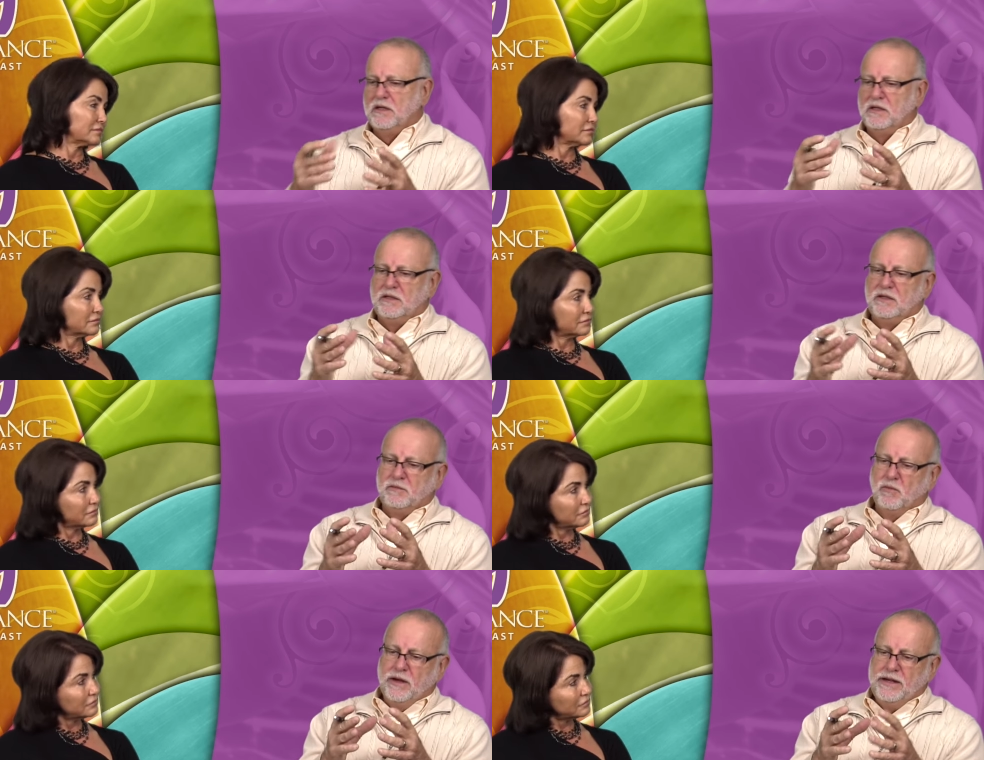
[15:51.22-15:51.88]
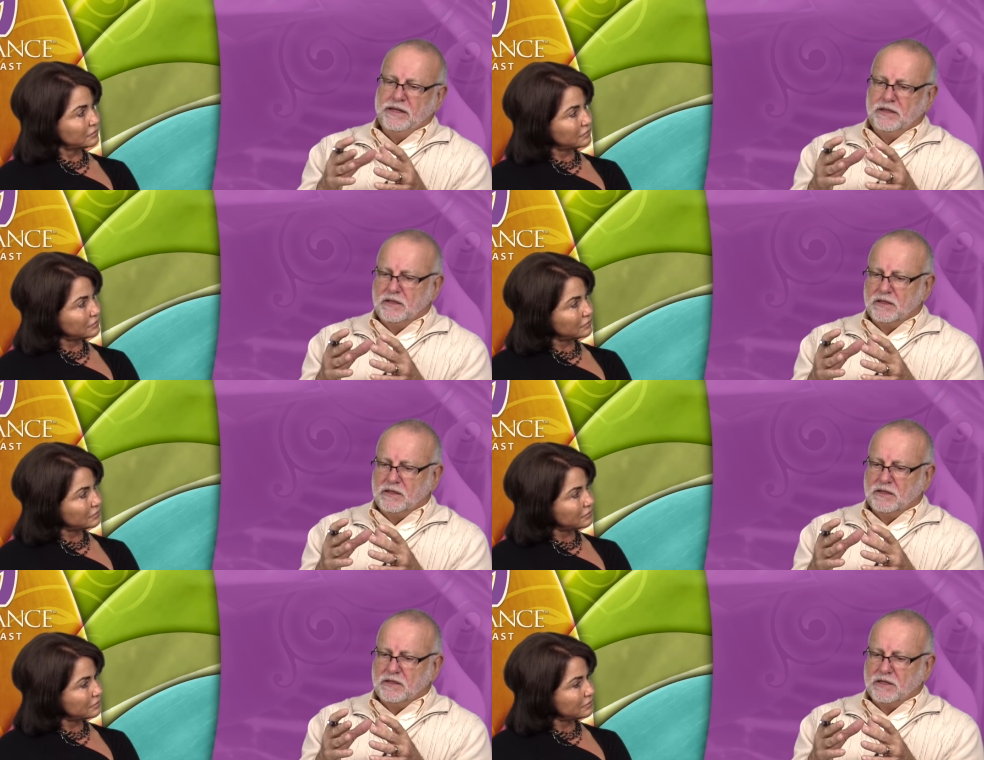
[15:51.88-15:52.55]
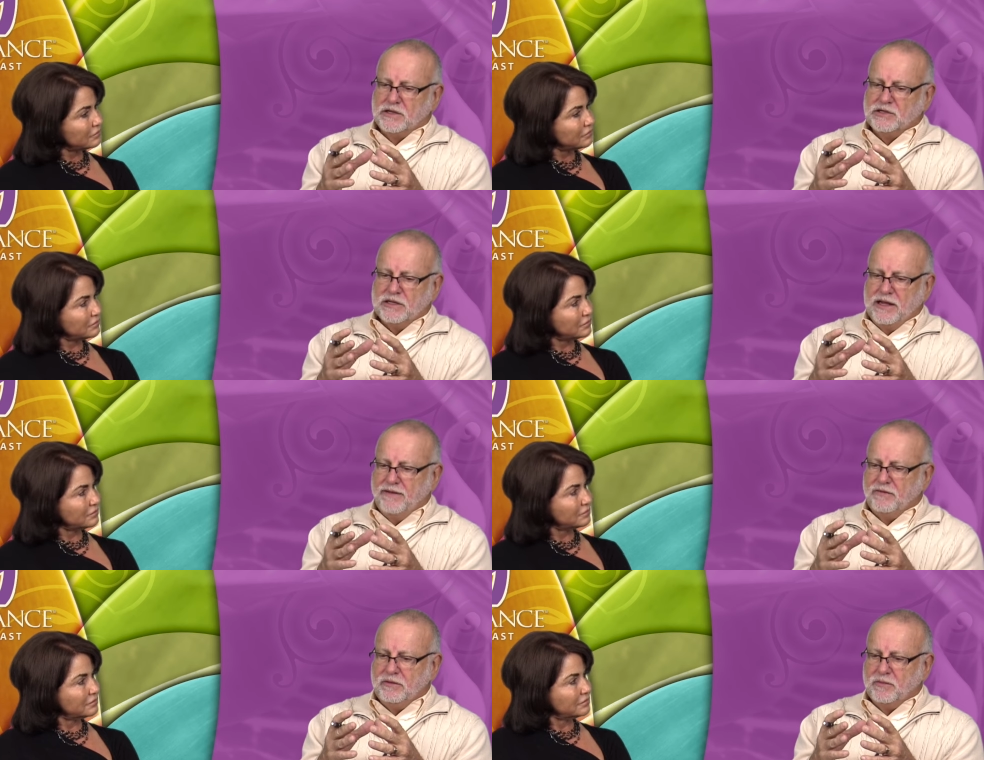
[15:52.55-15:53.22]
Speaker 1: the the brain doesn't
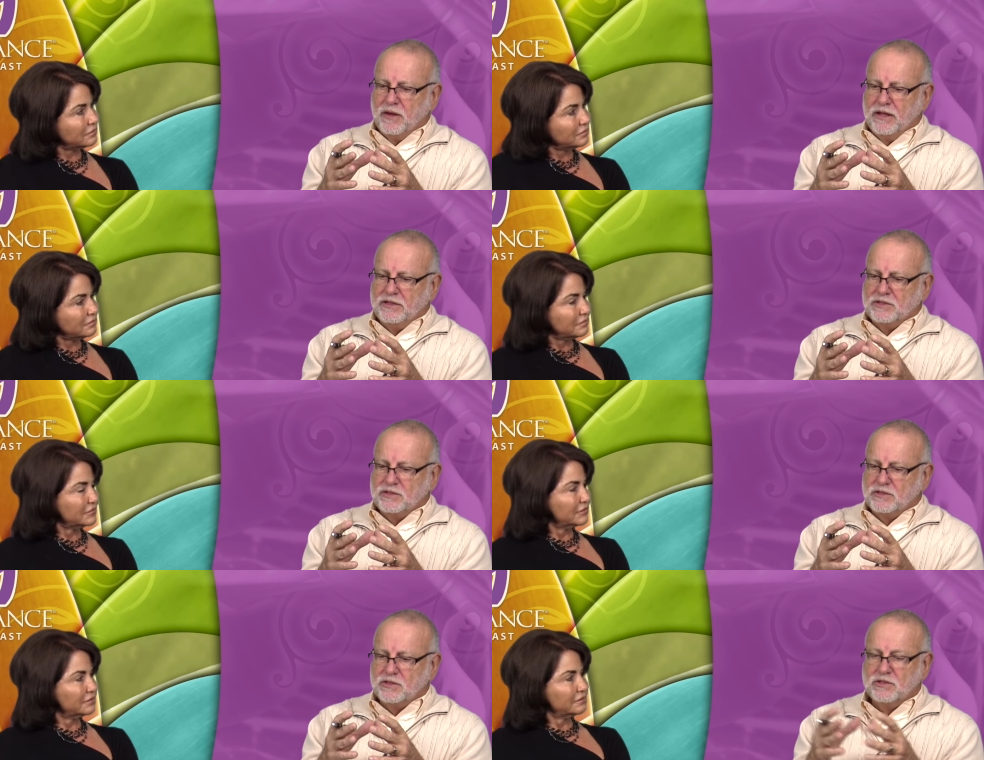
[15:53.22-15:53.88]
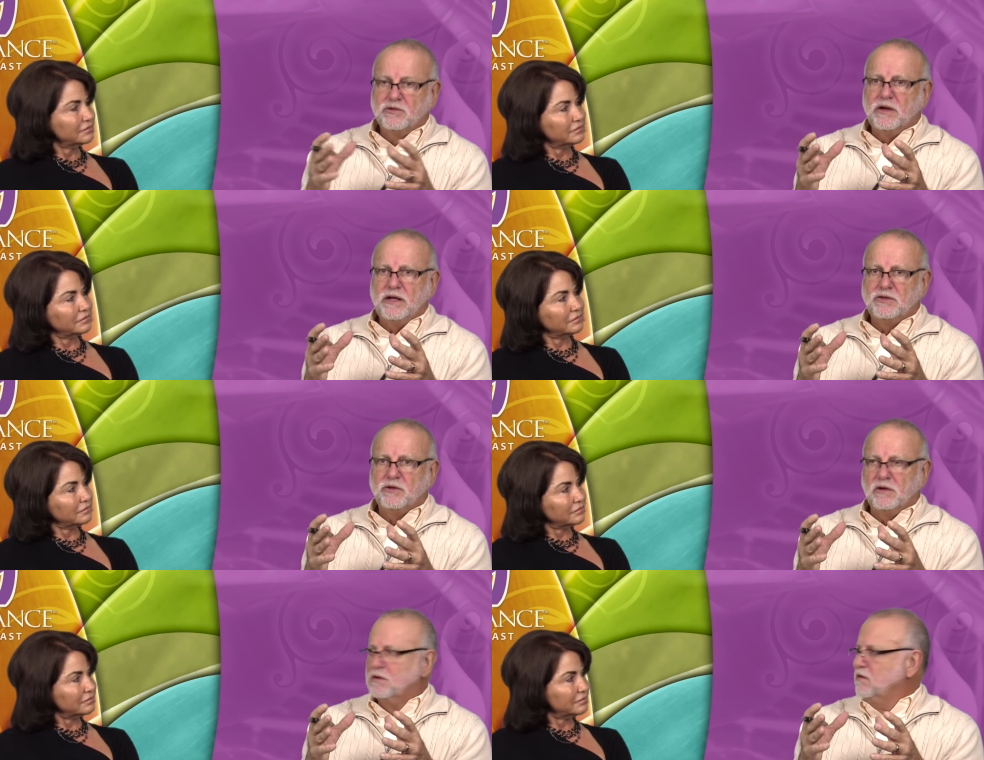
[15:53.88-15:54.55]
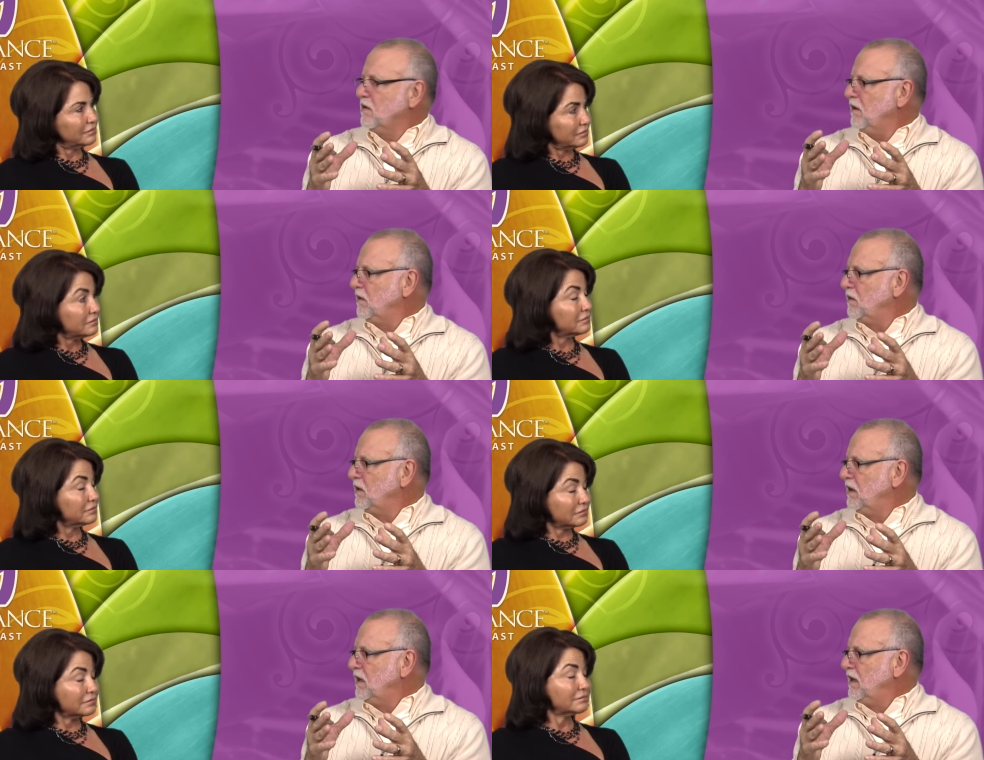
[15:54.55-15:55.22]
have any place to stretch or grow.
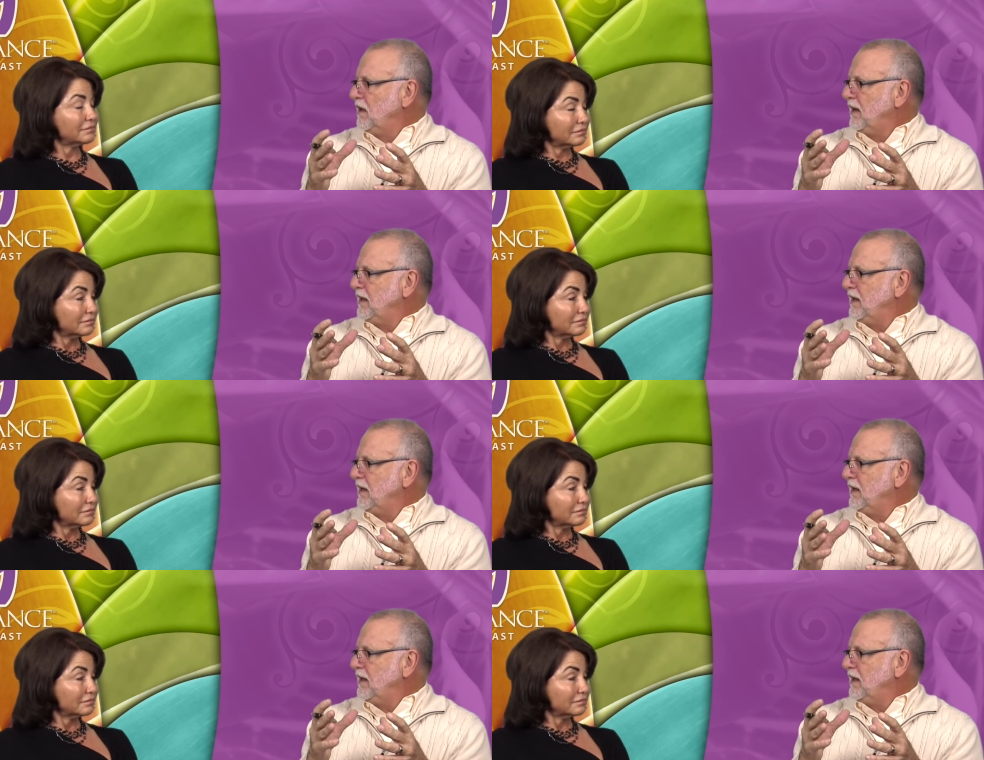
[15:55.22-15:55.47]
Mm-hmm.